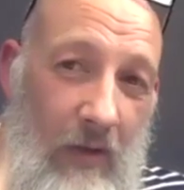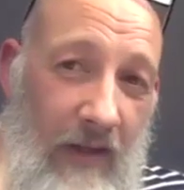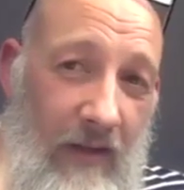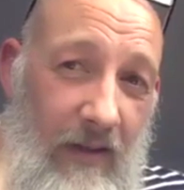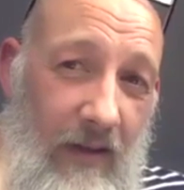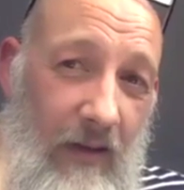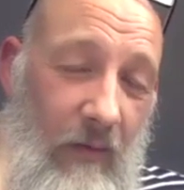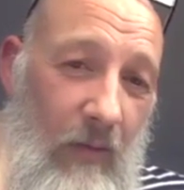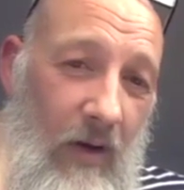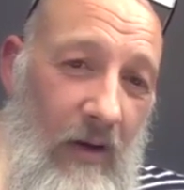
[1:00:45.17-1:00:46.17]
this isn't going to
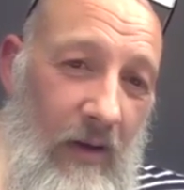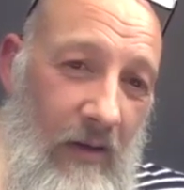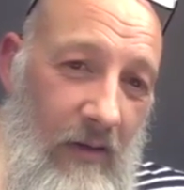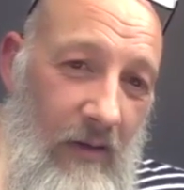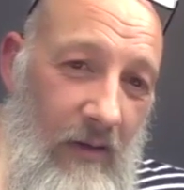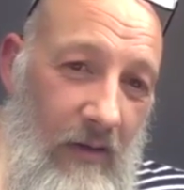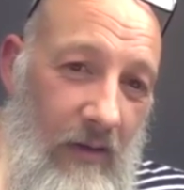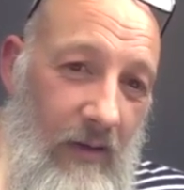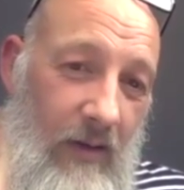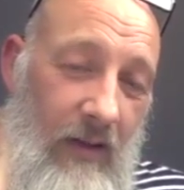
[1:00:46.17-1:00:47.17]
work.
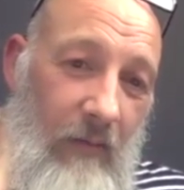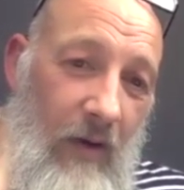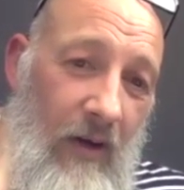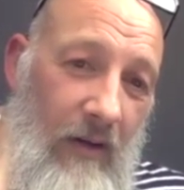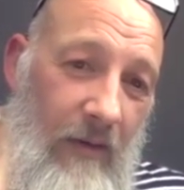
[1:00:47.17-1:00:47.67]
And did it work?